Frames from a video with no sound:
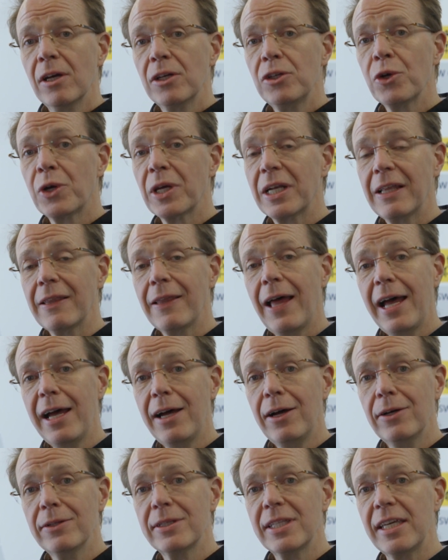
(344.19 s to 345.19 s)
You can
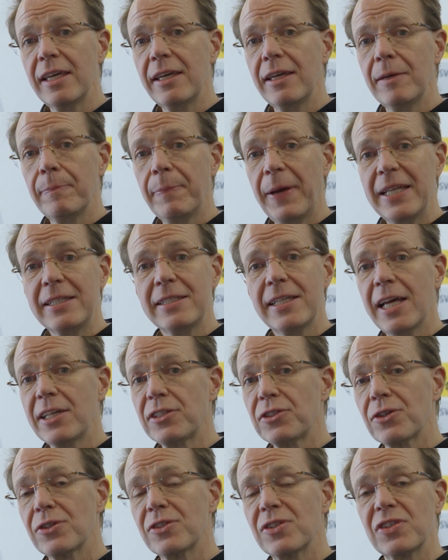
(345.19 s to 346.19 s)
allow the pen
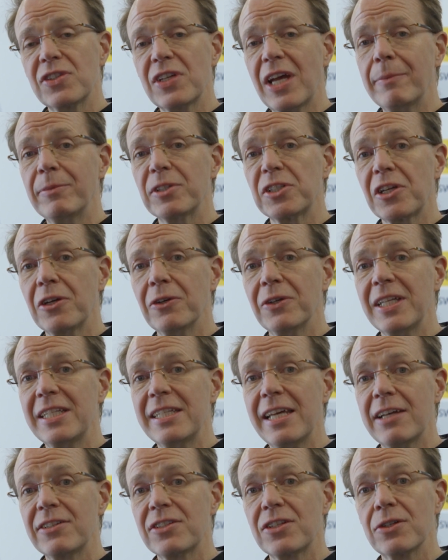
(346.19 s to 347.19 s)
testers, the cybersecurity
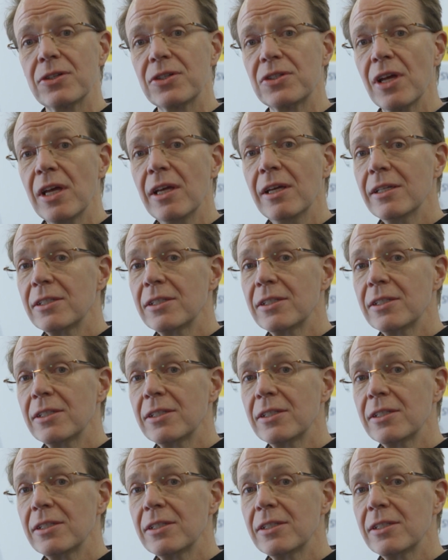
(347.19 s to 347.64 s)
testers,